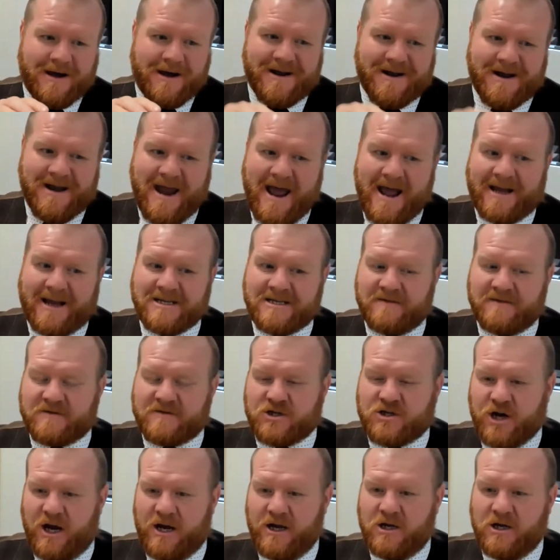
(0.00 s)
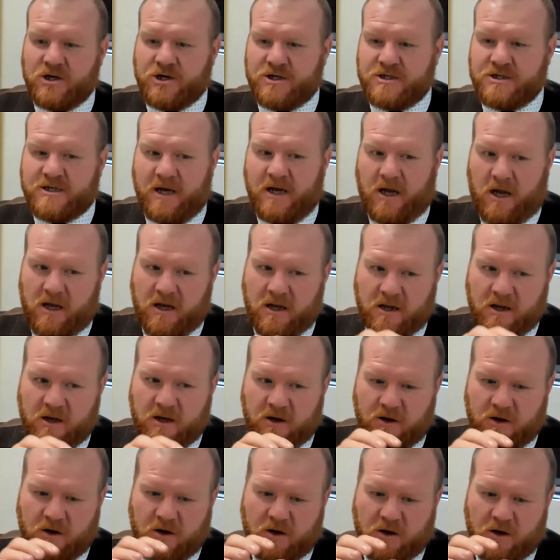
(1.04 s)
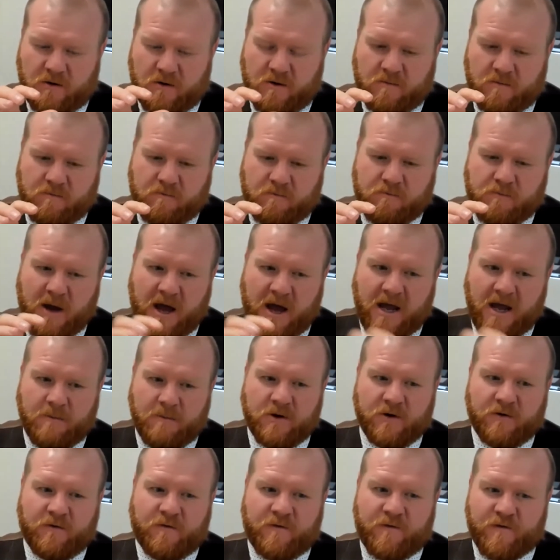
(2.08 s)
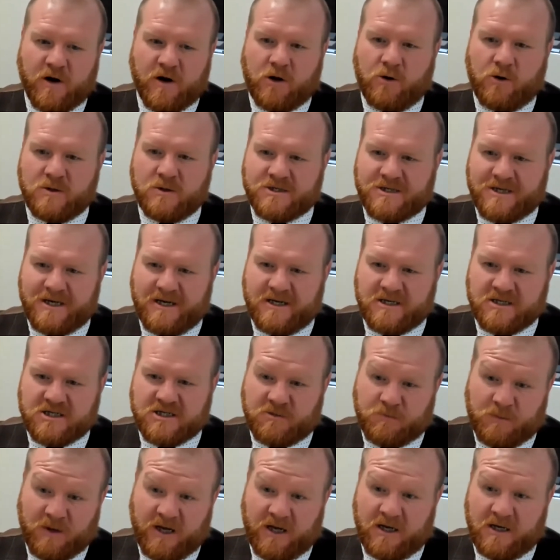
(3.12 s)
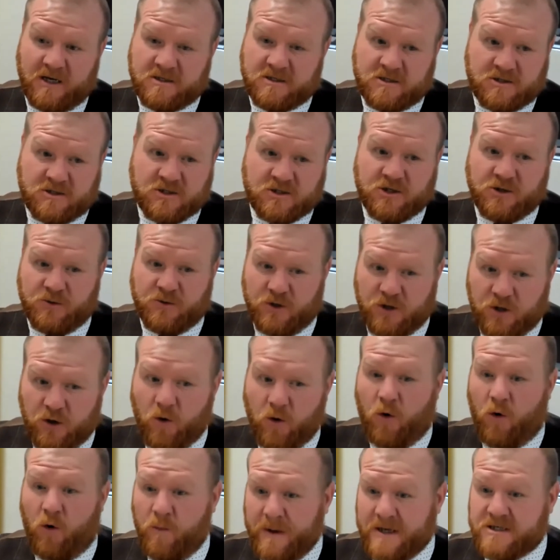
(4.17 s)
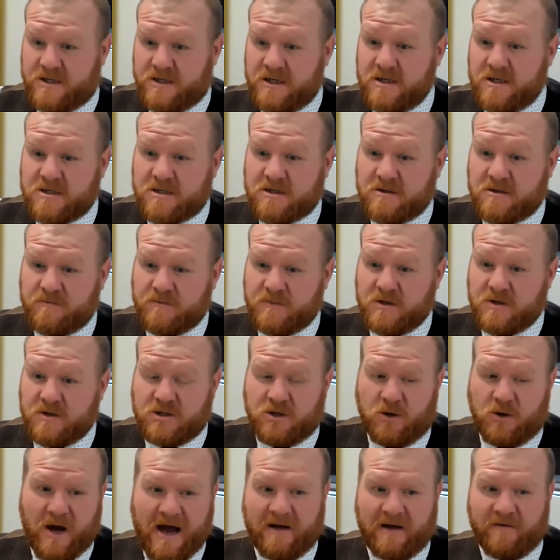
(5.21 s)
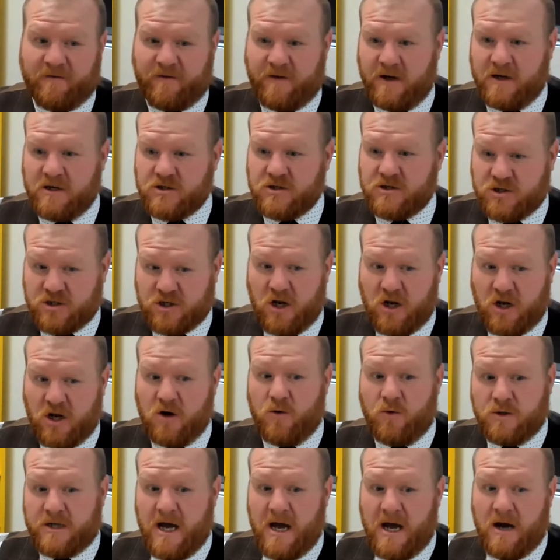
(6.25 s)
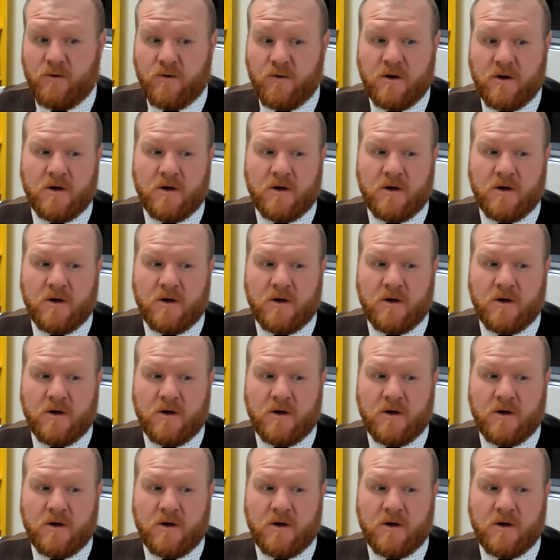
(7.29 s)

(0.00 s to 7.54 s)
Negative changes in the payment frequency and speed to your business. So have things slowed down.